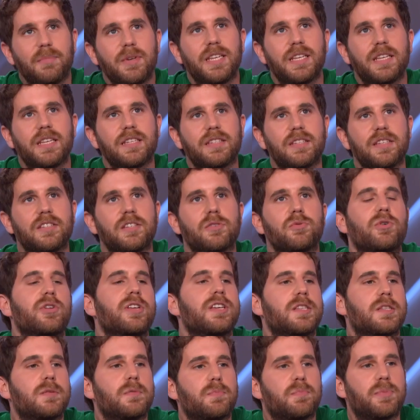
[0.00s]
mean, this is a
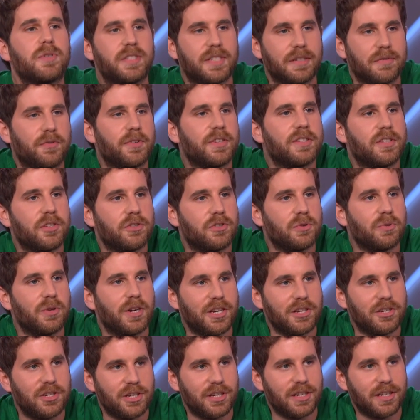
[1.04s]
really specific
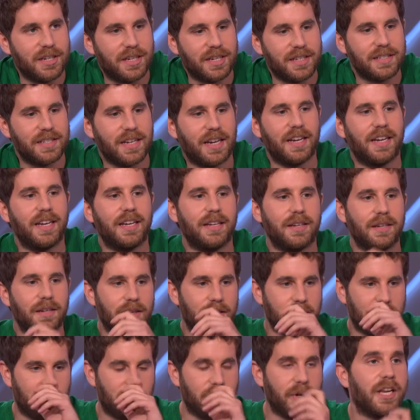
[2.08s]
situation because I
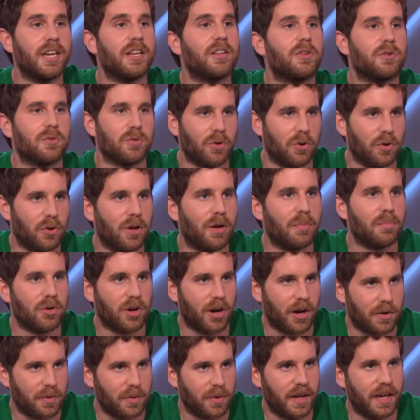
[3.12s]
created the role on
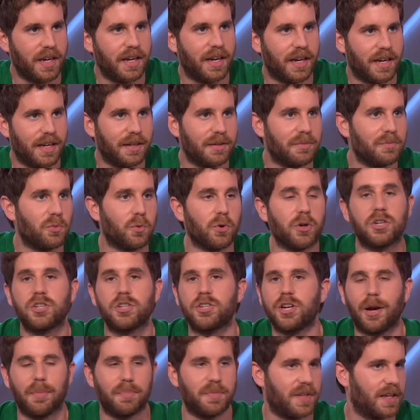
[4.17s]
Broadway. I
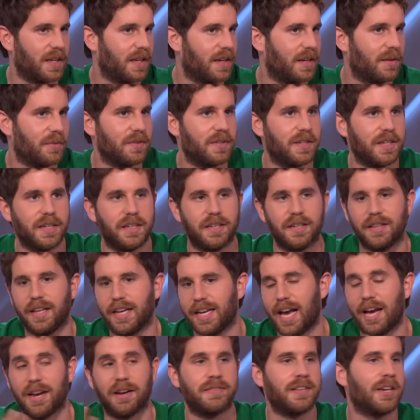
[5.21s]
workshopped it and did
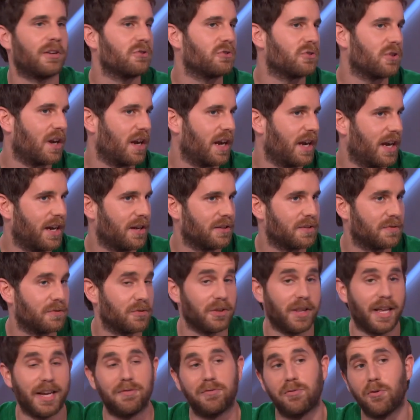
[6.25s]
like out of town tryouts
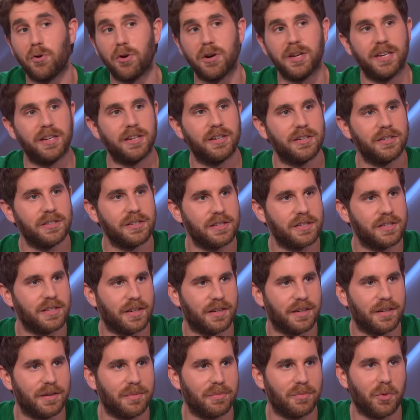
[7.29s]
for like four years
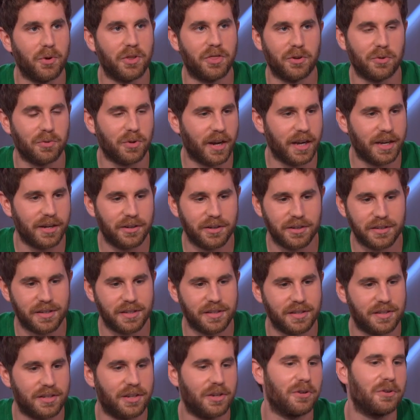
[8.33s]
yeah. um, with the writers.
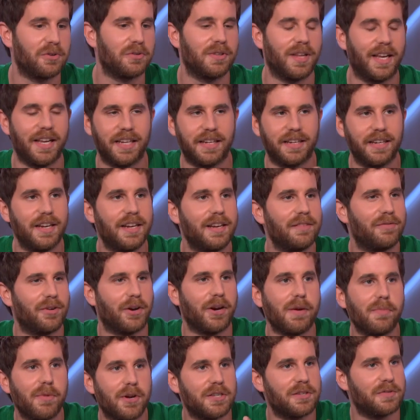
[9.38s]
And so, like,
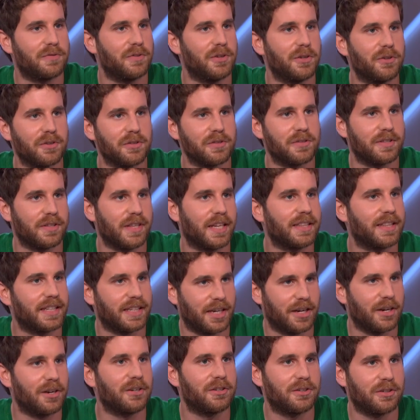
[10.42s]
very much feels like the
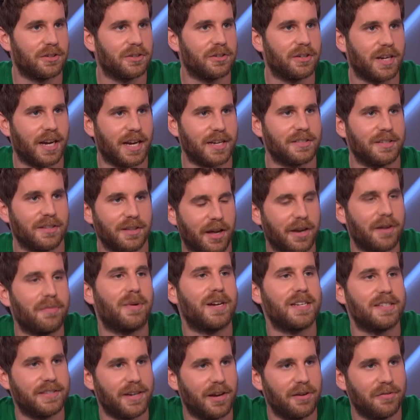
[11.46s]
character has a lot of
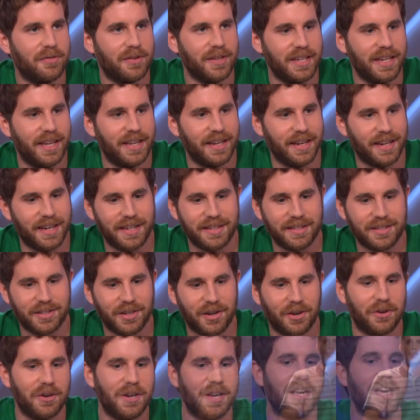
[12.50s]
myself in it. Yeah. And so,